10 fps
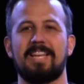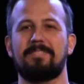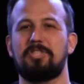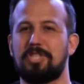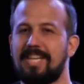this
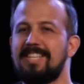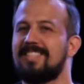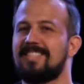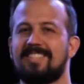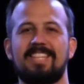that if
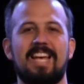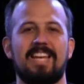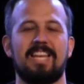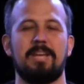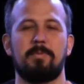Jesus
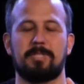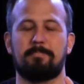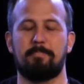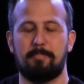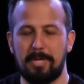said he
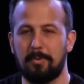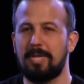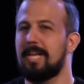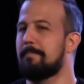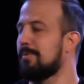was
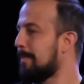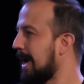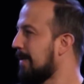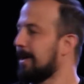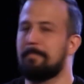building and
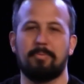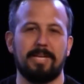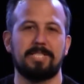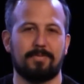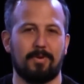preparing a
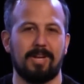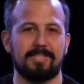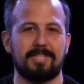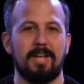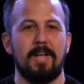place
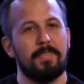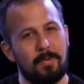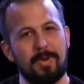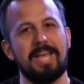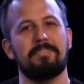for us,
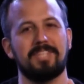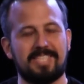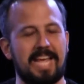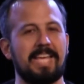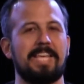then we
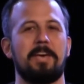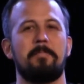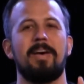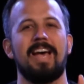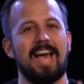have to take
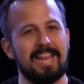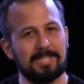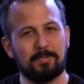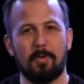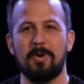him
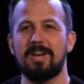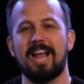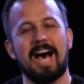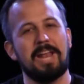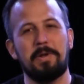at his
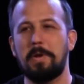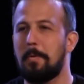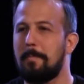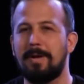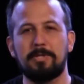word. And I
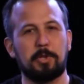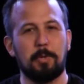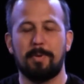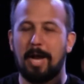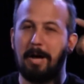don't know
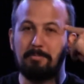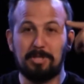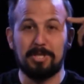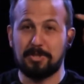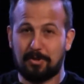about you, but
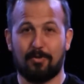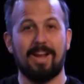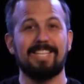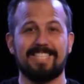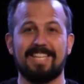I'm just
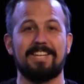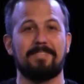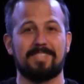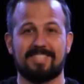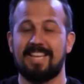
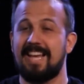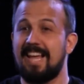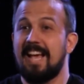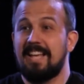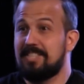crazy enough to
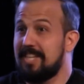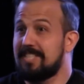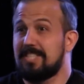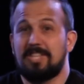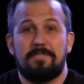say,
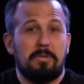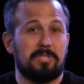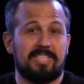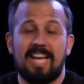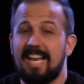Jesus,
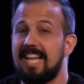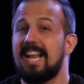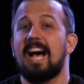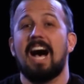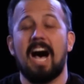if you
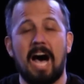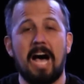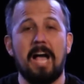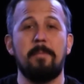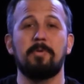said it,
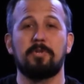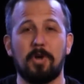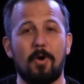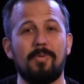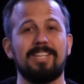
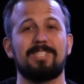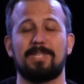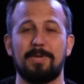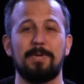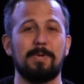I'm
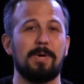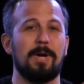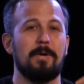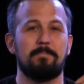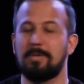going
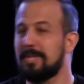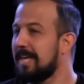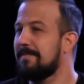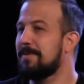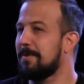to
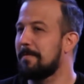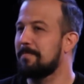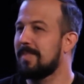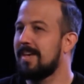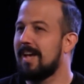believe
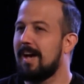you.